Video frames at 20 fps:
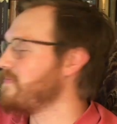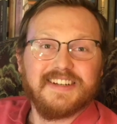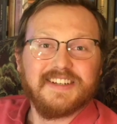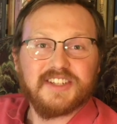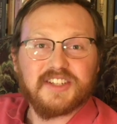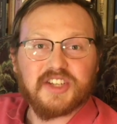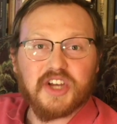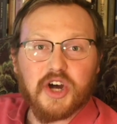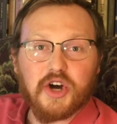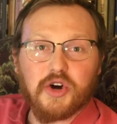
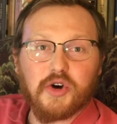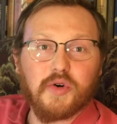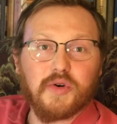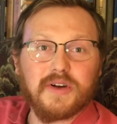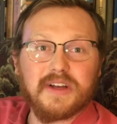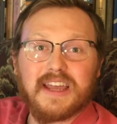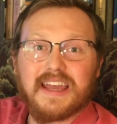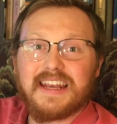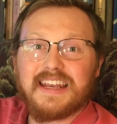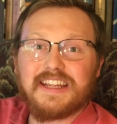So
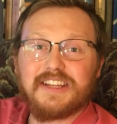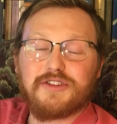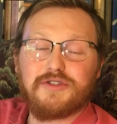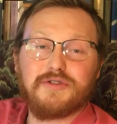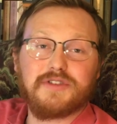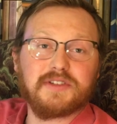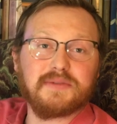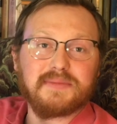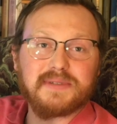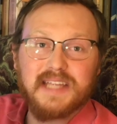getting to
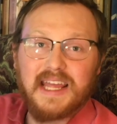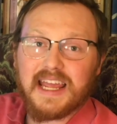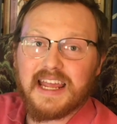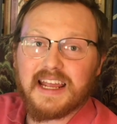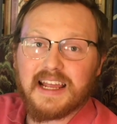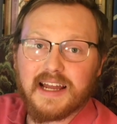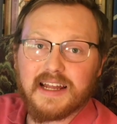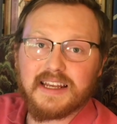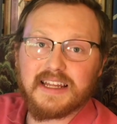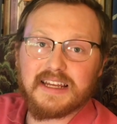some tank
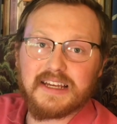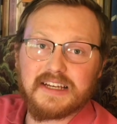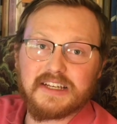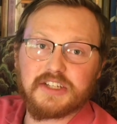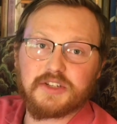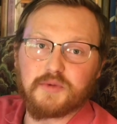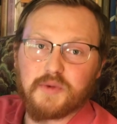ideas